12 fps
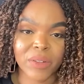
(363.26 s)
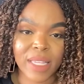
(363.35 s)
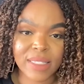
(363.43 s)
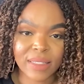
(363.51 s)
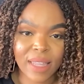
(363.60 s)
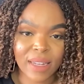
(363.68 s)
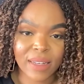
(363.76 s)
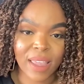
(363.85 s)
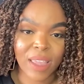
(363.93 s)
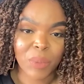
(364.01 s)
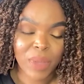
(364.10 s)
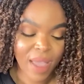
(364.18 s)
designated
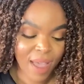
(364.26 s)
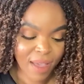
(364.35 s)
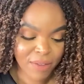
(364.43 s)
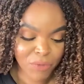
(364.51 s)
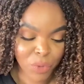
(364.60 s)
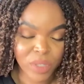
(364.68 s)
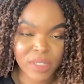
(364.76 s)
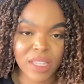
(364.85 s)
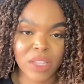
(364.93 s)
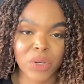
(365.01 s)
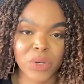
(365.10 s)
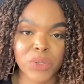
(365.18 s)
day we have for
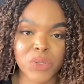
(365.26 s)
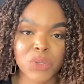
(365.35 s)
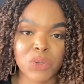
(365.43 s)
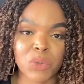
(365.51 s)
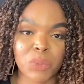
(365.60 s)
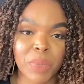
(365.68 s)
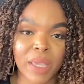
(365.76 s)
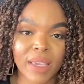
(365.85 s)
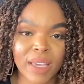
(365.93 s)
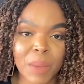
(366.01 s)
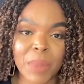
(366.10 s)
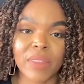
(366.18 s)
seniors to pick
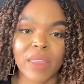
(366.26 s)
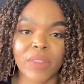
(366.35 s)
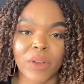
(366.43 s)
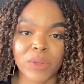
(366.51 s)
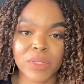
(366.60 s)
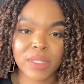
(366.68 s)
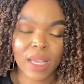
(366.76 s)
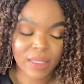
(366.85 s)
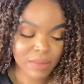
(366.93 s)
up, and then there's